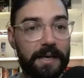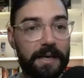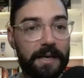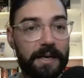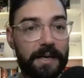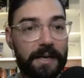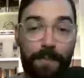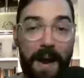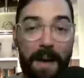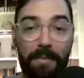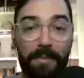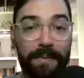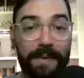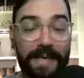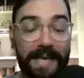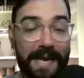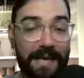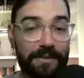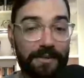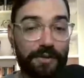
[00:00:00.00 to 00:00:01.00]
they probably
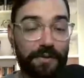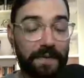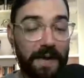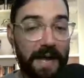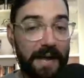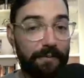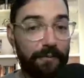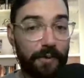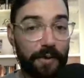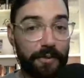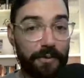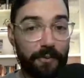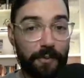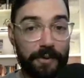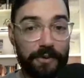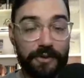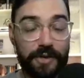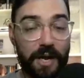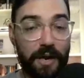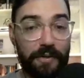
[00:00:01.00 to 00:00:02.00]
can't survive with
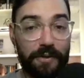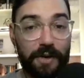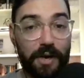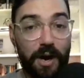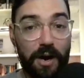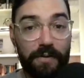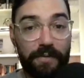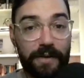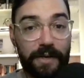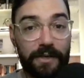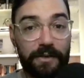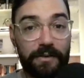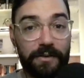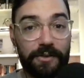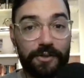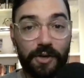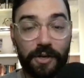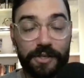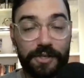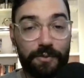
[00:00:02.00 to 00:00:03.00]
with Jonathan Garvin
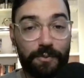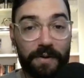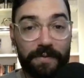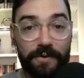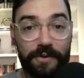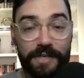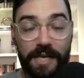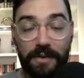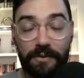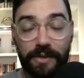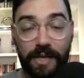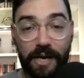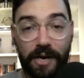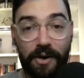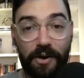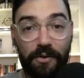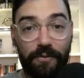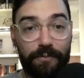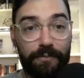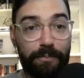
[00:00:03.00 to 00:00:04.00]
and Chauncey Rivers out
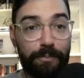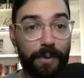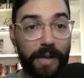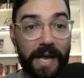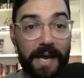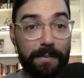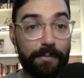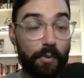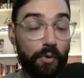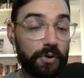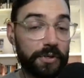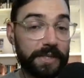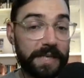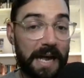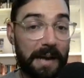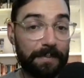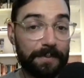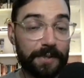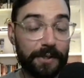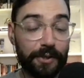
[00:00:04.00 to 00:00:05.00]
there playing more
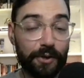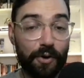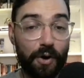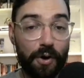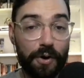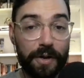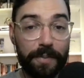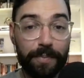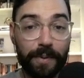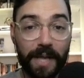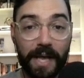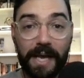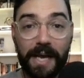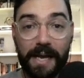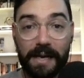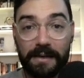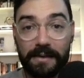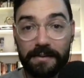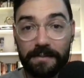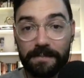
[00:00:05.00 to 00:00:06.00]
snaps than they're already
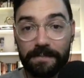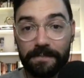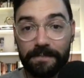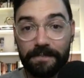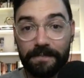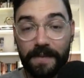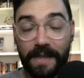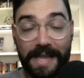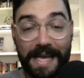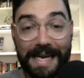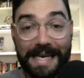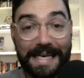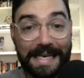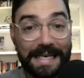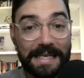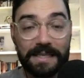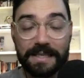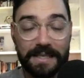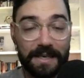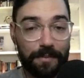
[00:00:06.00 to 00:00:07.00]
playing. They
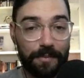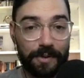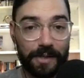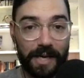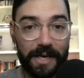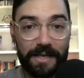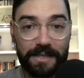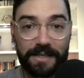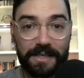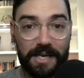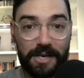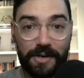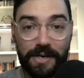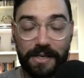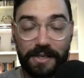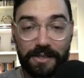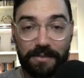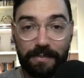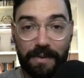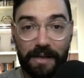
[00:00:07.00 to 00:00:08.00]
need someone like
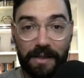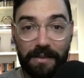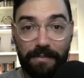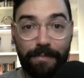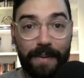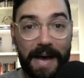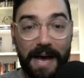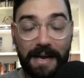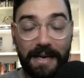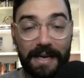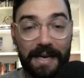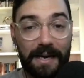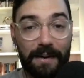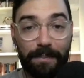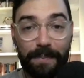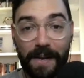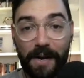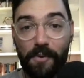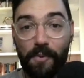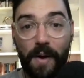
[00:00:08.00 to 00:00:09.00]
Zadarius Smith back in a
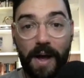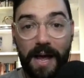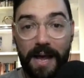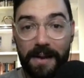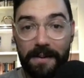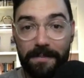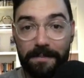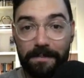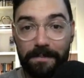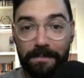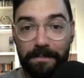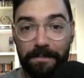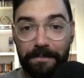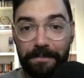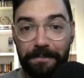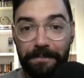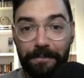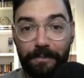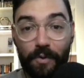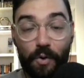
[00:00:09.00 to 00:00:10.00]
big way,
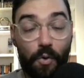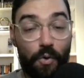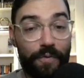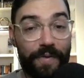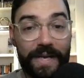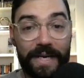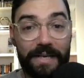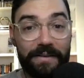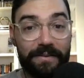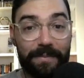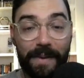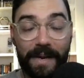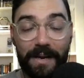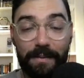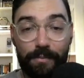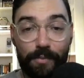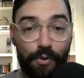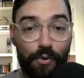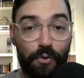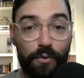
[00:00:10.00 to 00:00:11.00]
or they need to make a
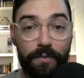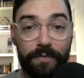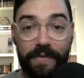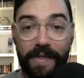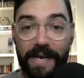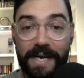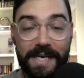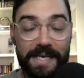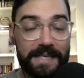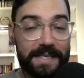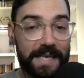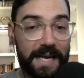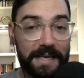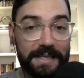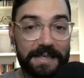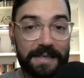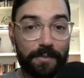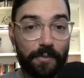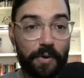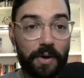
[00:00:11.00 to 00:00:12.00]
move. They need to sign
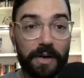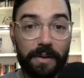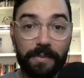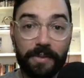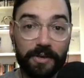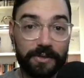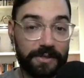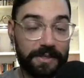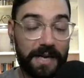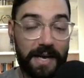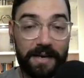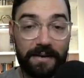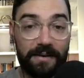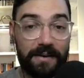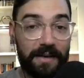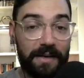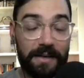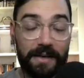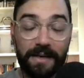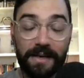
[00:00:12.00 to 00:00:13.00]
someone. There's not
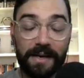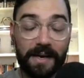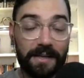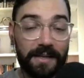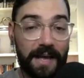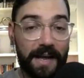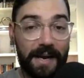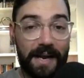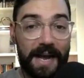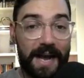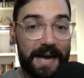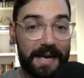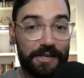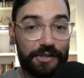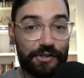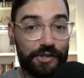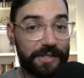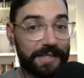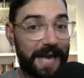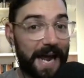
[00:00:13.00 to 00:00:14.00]
a lot of guys
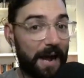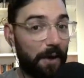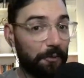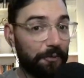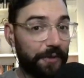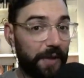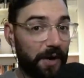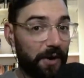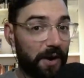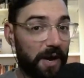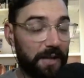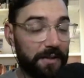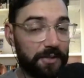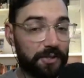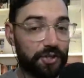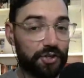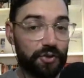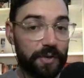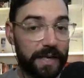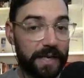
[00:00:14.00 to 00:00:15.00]
just out there on the
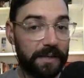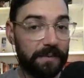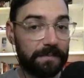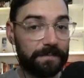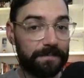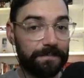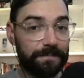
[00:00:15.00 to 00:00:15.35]
street,